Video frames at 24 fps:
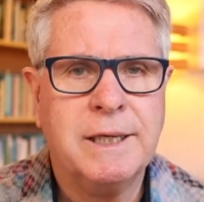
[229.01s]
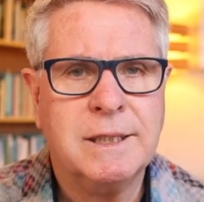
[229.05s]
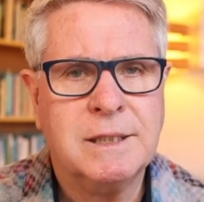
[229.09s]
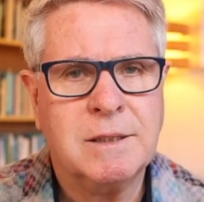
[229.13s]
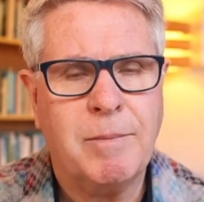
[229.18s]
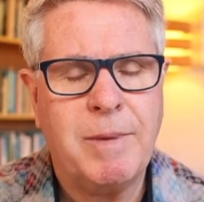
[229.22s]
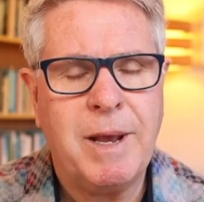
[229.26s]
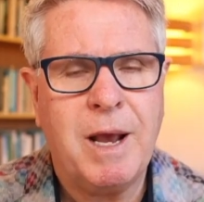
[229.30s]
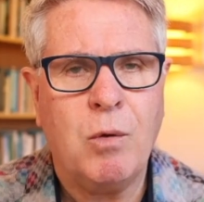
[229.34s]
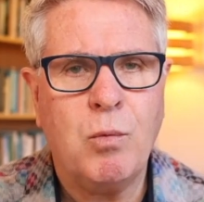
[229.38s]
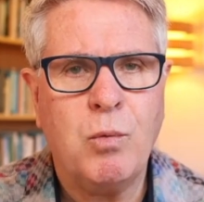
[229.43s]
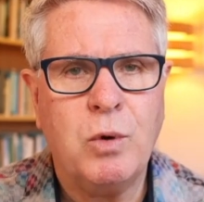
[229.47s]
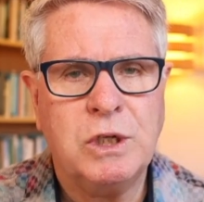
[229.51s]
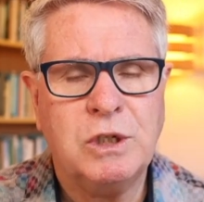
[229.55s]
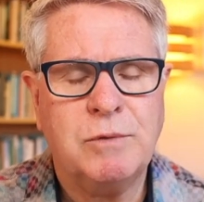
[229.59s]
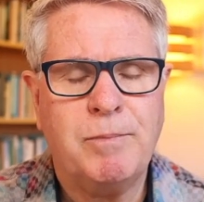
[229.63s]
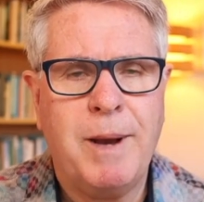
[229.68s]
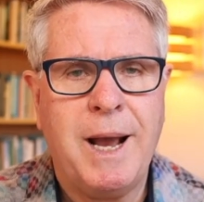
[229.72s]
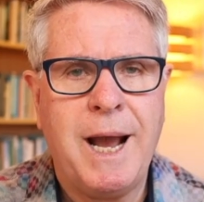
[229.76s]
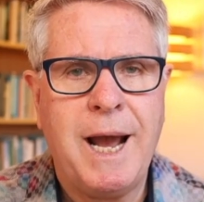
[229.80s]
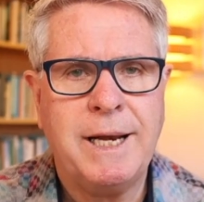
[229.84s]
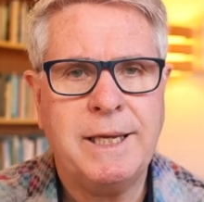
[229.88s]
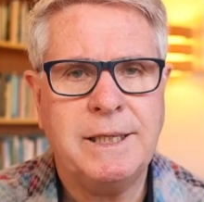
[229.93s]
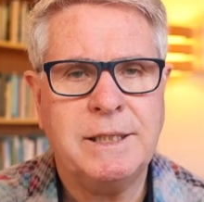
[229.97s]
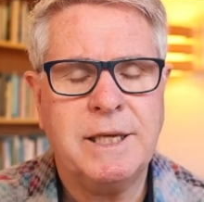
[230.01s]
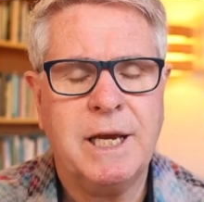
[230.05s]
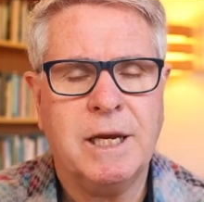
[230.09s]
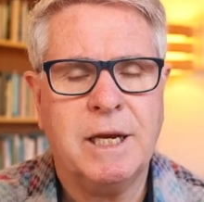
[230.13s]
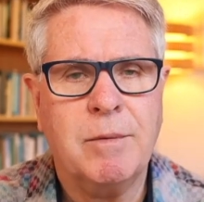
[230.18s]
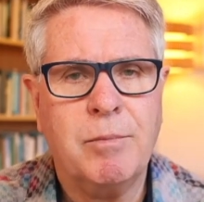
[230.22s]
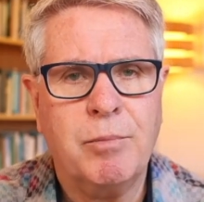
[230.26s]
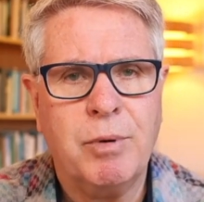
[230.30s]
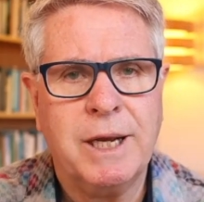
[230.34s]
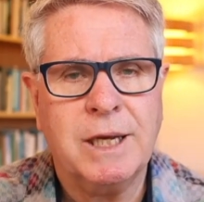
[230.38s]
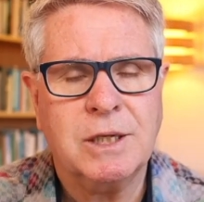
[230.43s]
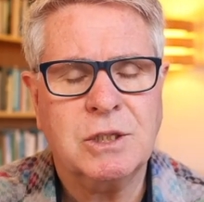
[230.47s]
It's about which party is going
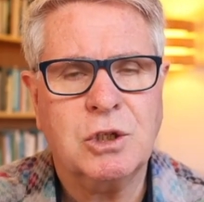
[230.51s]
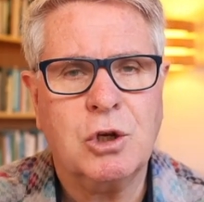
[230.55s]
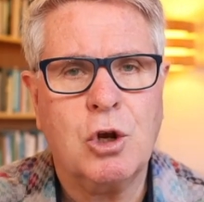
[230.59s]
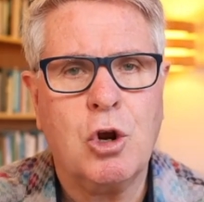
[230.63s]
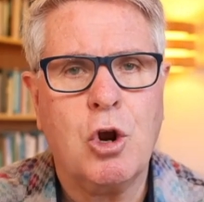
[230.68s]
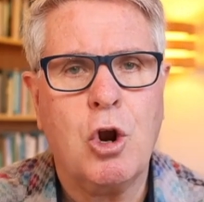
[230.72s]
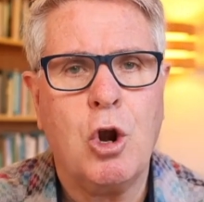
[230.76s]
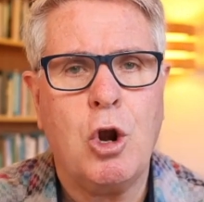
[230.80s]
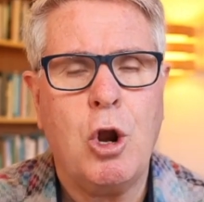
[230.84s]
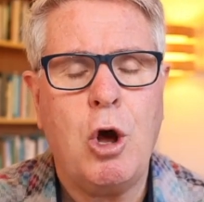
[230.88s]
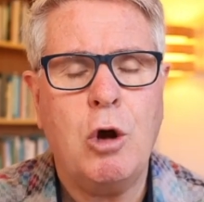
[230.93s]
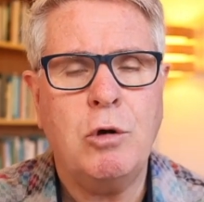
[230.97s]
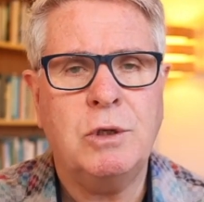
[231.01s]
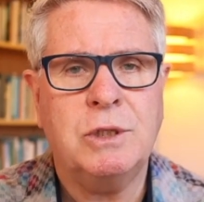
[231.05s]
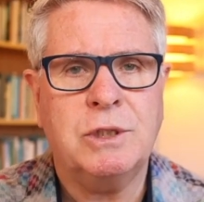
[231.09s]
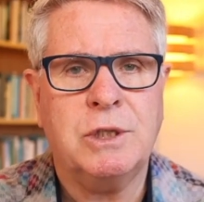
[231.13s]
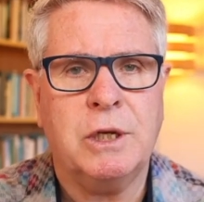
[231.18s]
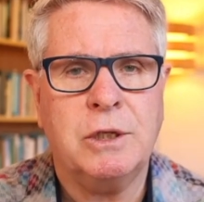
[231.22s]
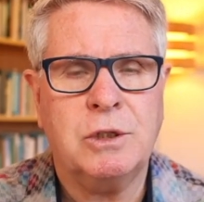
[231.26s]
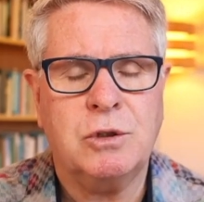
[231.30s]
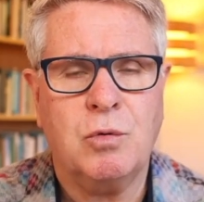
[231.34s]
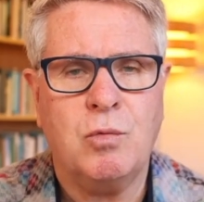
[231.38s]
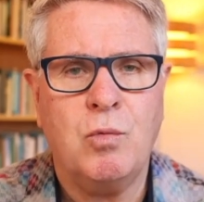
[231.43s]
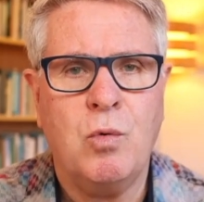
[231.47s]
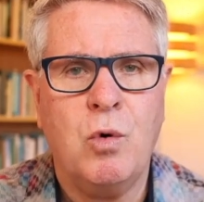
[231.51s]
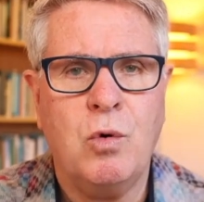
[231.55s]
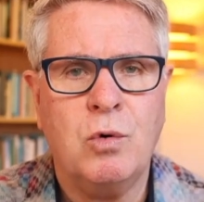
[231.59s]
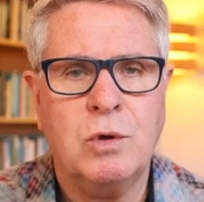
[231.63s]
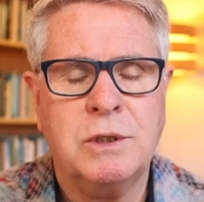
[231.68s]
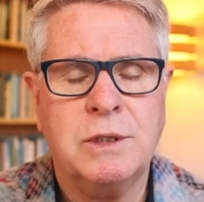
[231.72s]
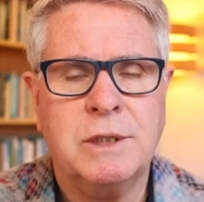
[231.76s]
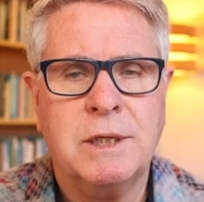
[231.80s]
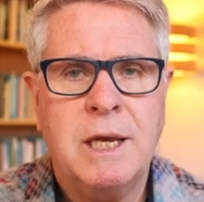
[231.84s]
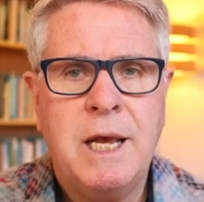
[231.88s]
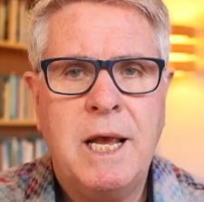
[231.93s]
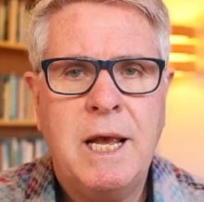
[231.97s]
to bring us closer
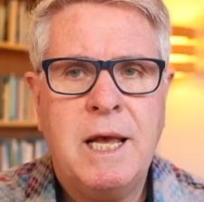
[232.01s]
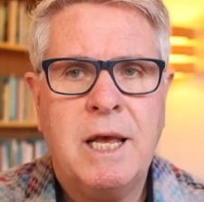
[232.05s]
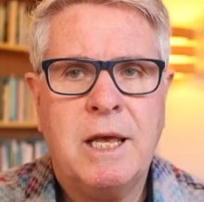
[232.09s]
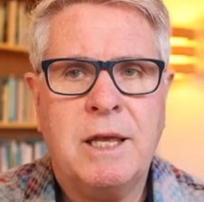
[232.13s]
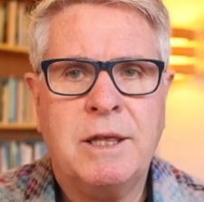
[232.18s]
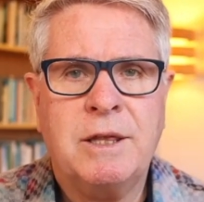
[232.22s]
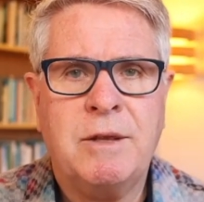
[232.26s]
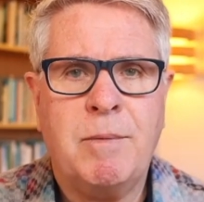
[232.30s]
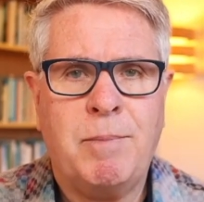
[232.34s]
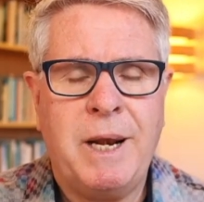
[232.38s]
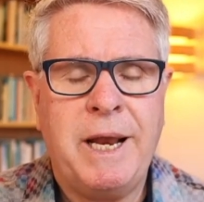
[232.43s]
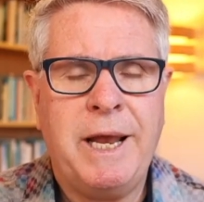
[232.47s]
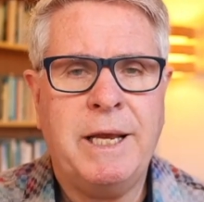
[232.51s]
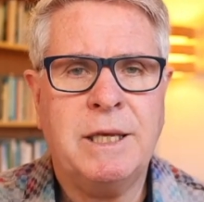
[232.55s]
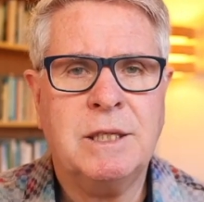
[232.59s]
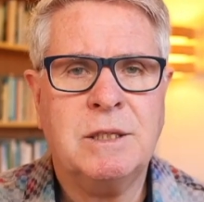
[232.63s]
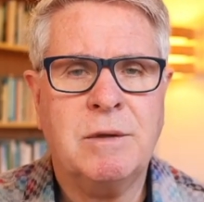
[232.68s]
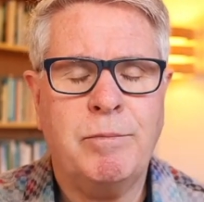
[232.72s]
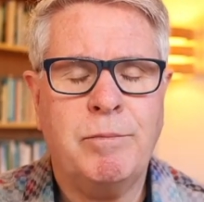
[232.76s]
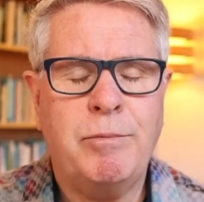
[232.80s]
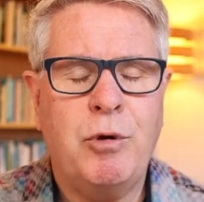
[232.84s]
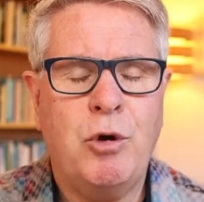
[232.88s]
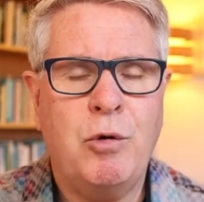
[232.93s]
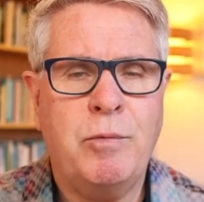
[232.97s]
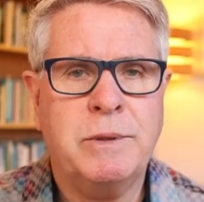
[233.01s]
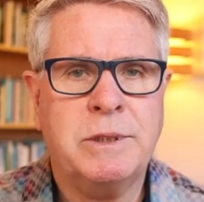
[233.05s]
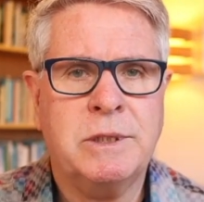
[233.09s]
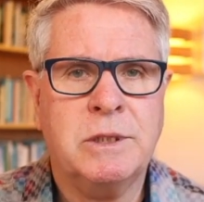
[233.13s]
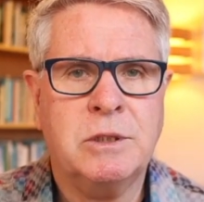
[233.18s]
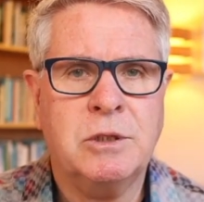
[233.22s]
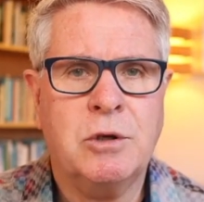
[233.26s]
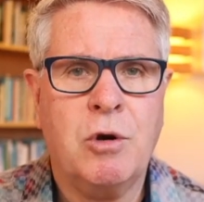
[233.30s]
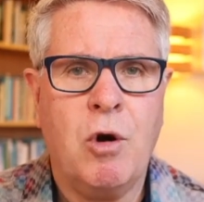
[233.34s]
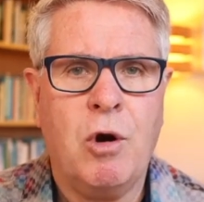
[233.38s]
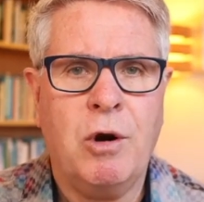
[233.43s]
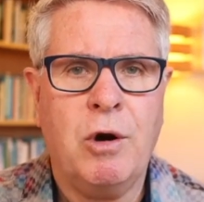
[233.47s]
towards the plans and
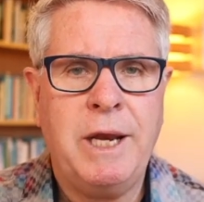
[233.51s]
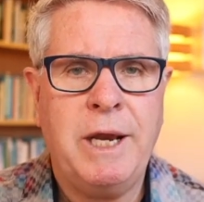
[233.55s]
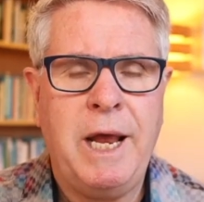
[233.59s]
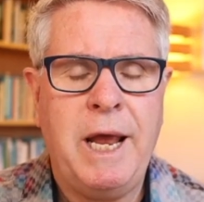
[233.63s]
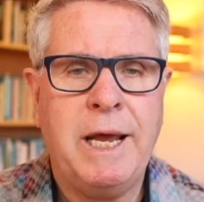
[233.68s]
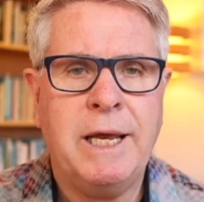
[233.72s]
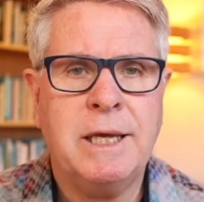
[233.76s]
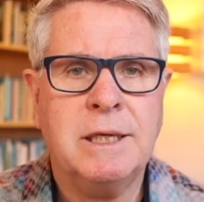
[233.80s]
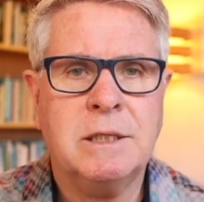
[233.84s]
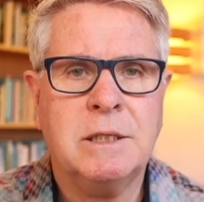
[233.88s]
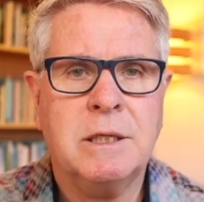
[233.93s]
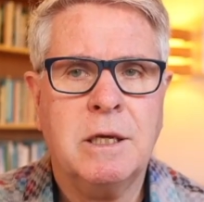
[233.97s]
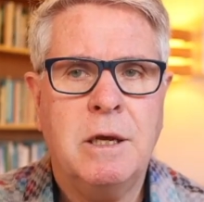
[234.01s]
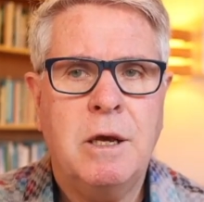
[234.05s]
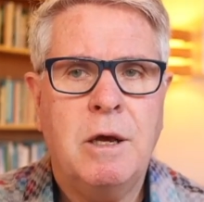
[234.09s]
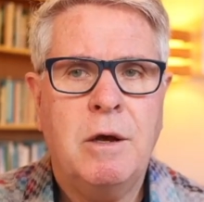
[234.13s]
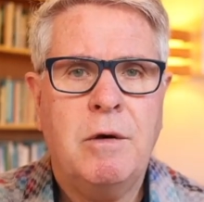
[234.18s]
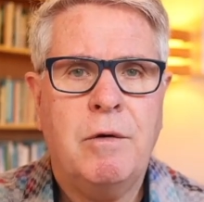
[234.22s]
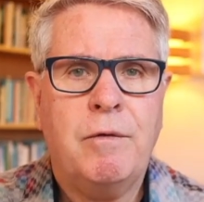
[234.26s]
purposes God has